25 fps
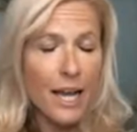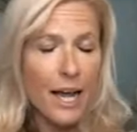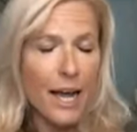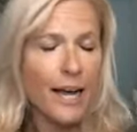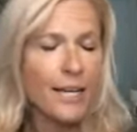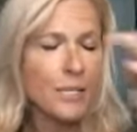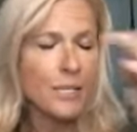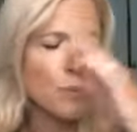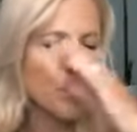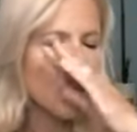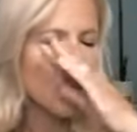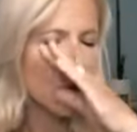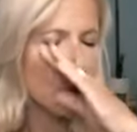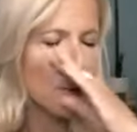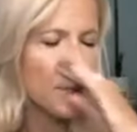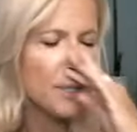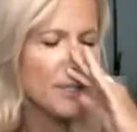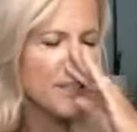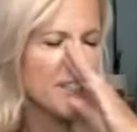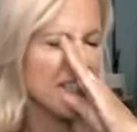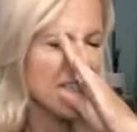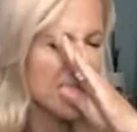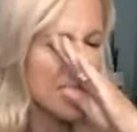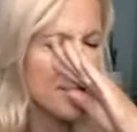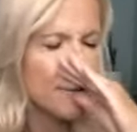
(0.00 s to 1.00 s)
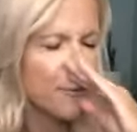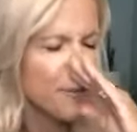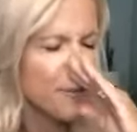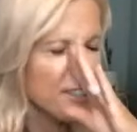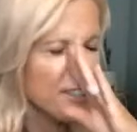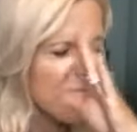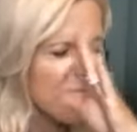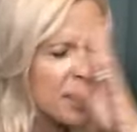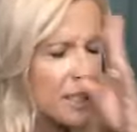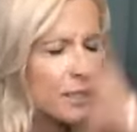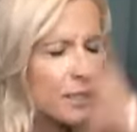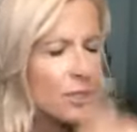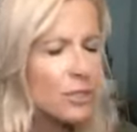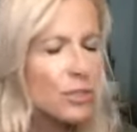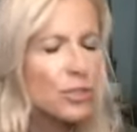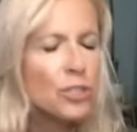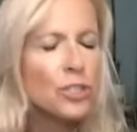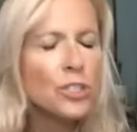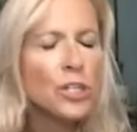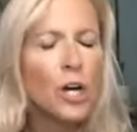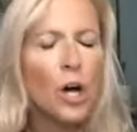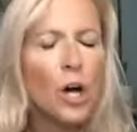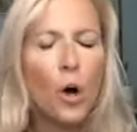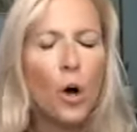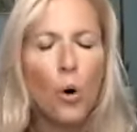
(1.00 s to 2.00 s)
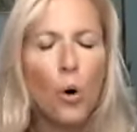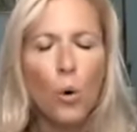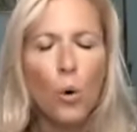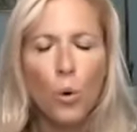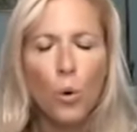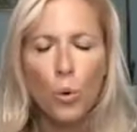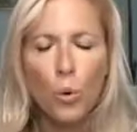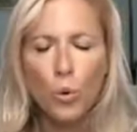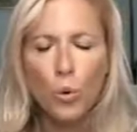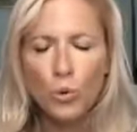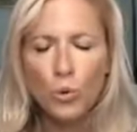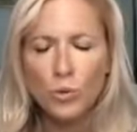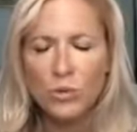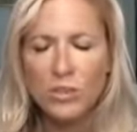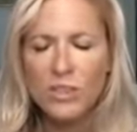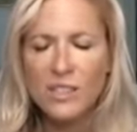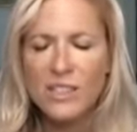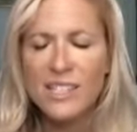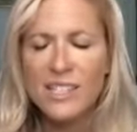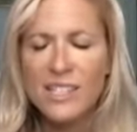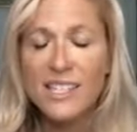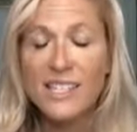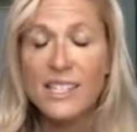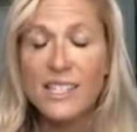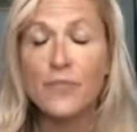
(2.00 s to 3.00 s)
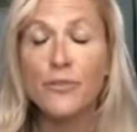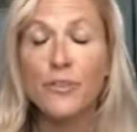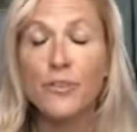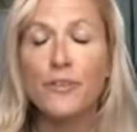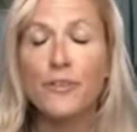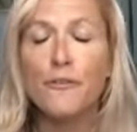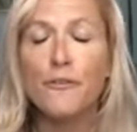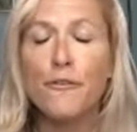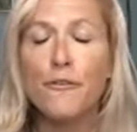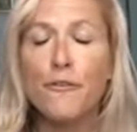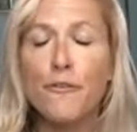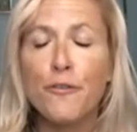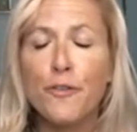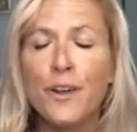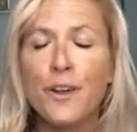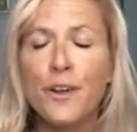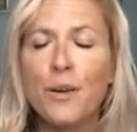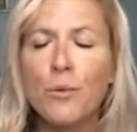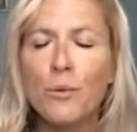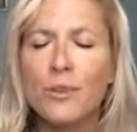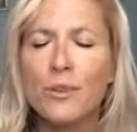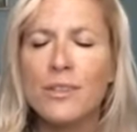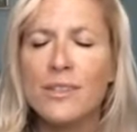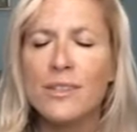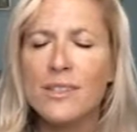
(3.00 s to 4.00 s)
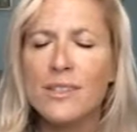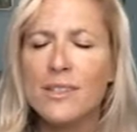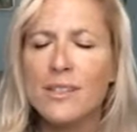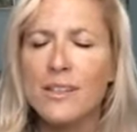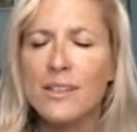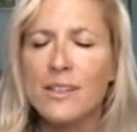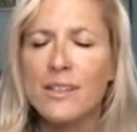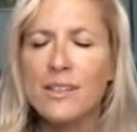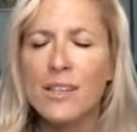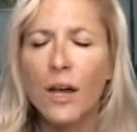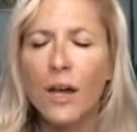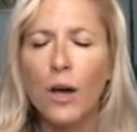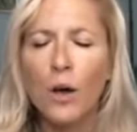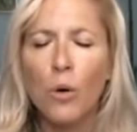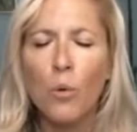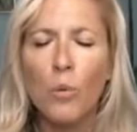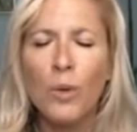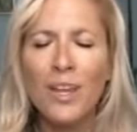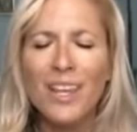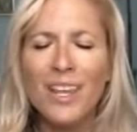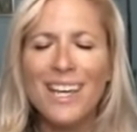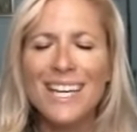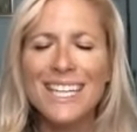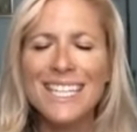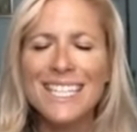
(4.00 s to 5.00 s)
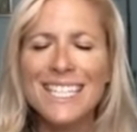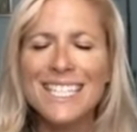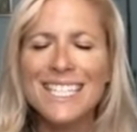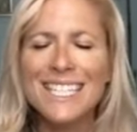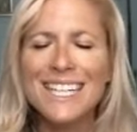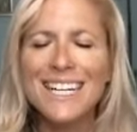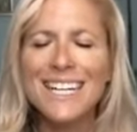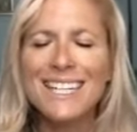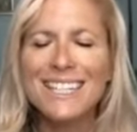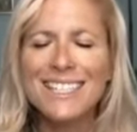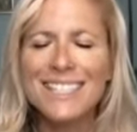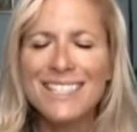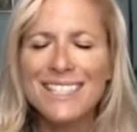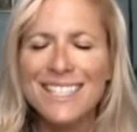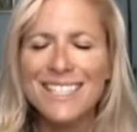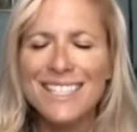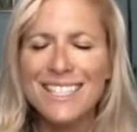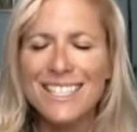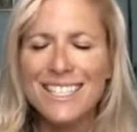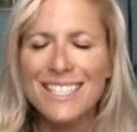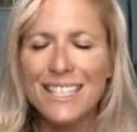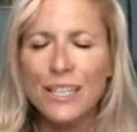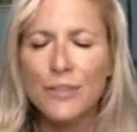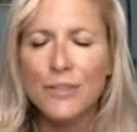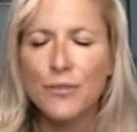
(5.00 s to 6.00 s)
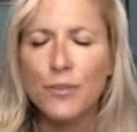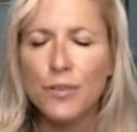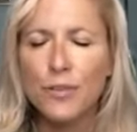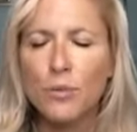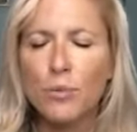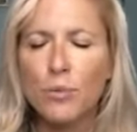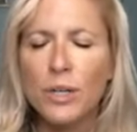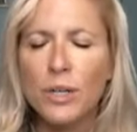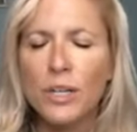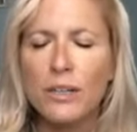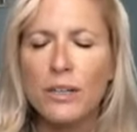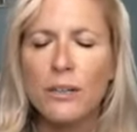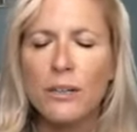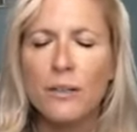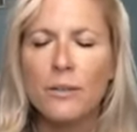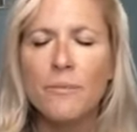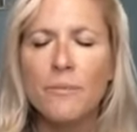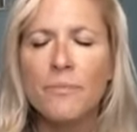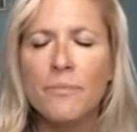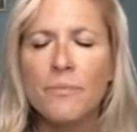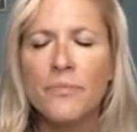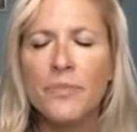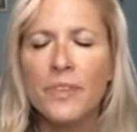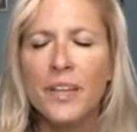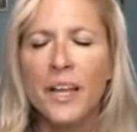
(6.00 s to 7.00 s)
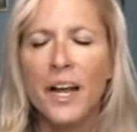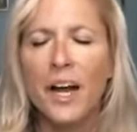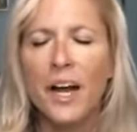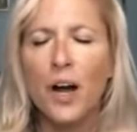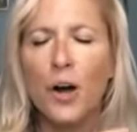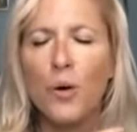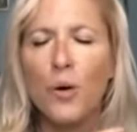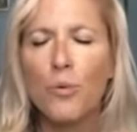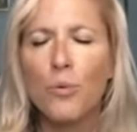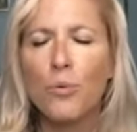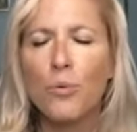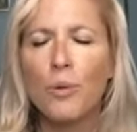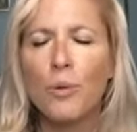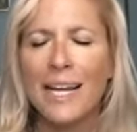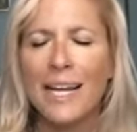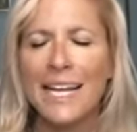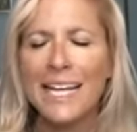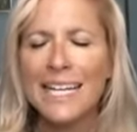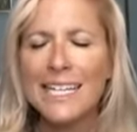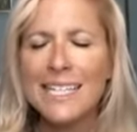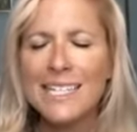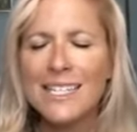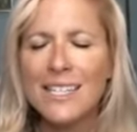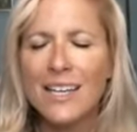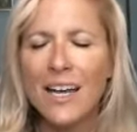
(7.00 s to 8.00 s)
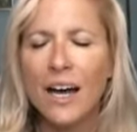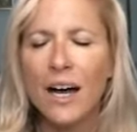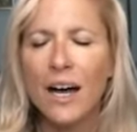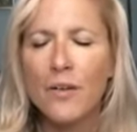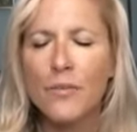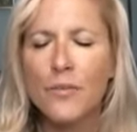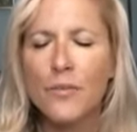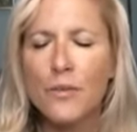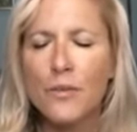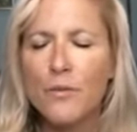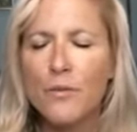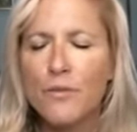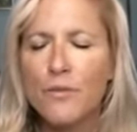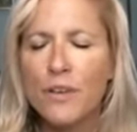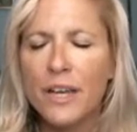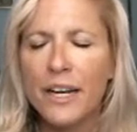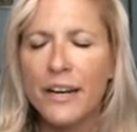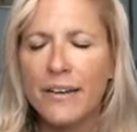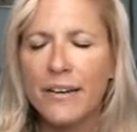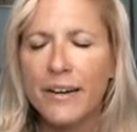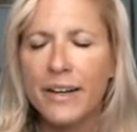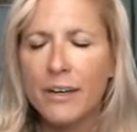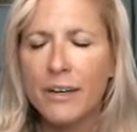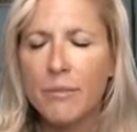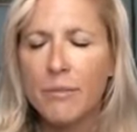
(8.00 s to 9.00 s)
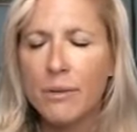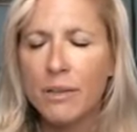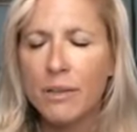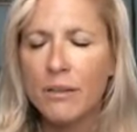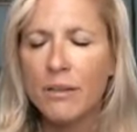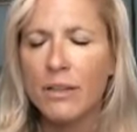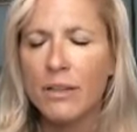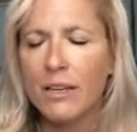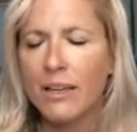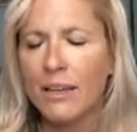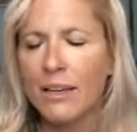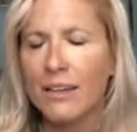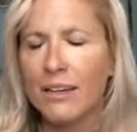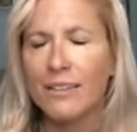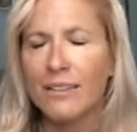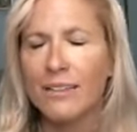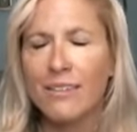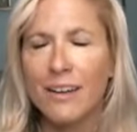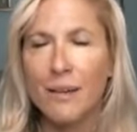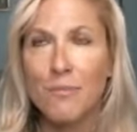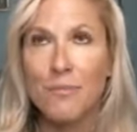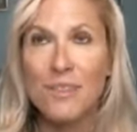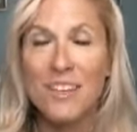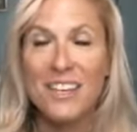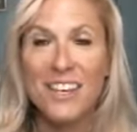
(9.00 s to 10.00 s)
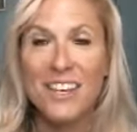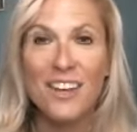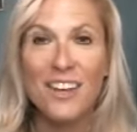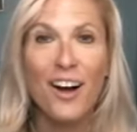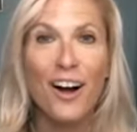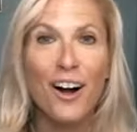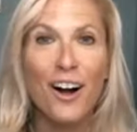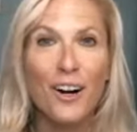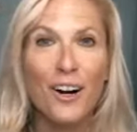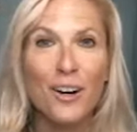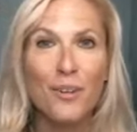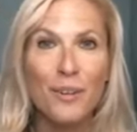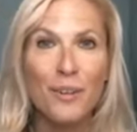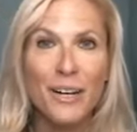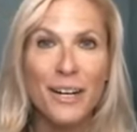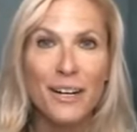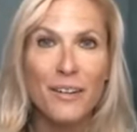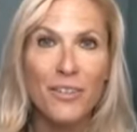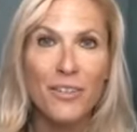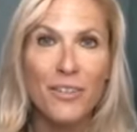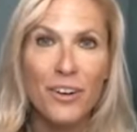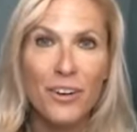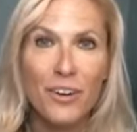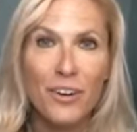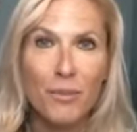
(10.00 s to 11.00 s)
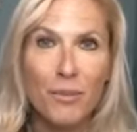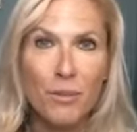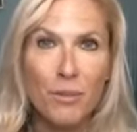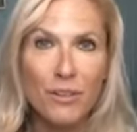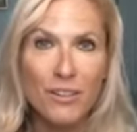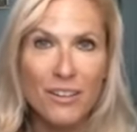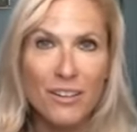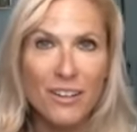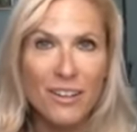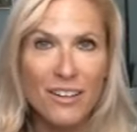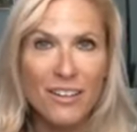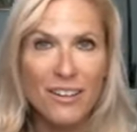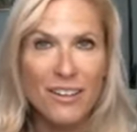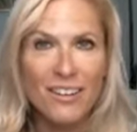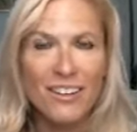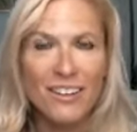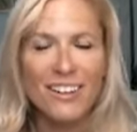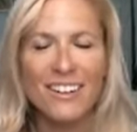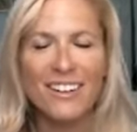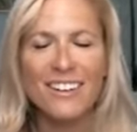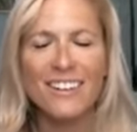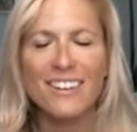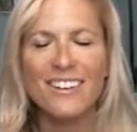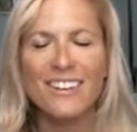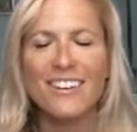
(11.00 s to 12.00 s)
as we create these different tones, these different frequencies, we conduct, if you will, a rate of variability. I'm thinking heart rate of variability there.